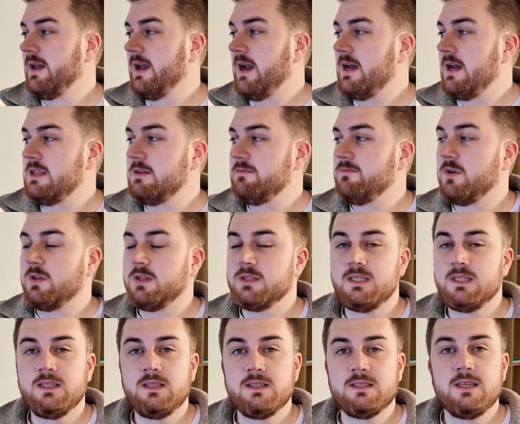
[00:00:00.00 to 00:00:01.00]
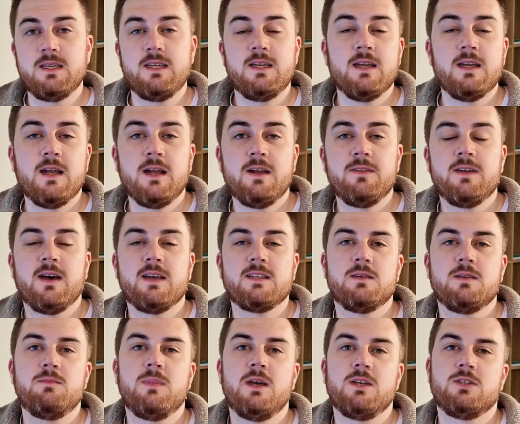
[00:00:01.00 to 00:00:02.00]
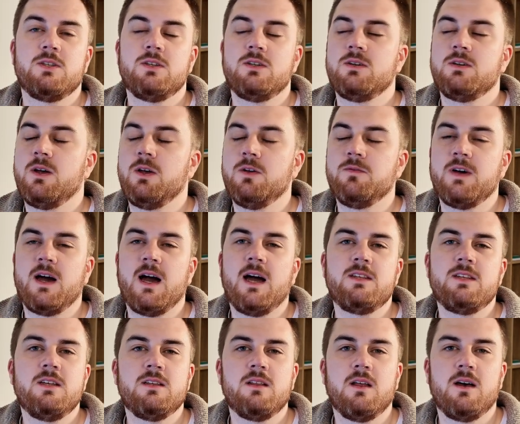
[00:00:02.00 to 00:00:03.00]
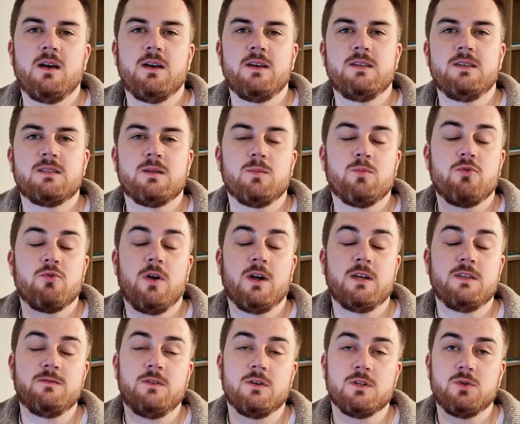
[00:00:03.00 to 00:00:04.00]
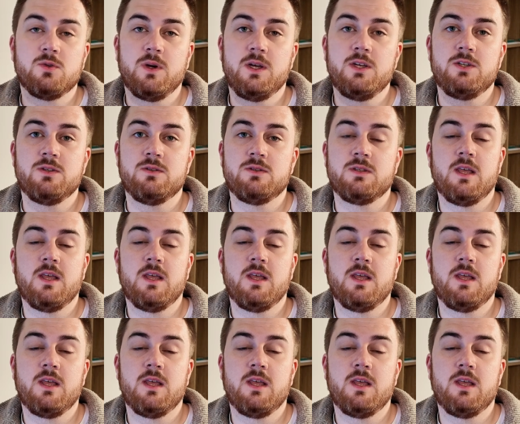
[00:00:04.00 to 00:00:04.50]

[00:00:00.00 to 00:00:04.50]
And then volatility, that's a measure of annualized price fluctuations.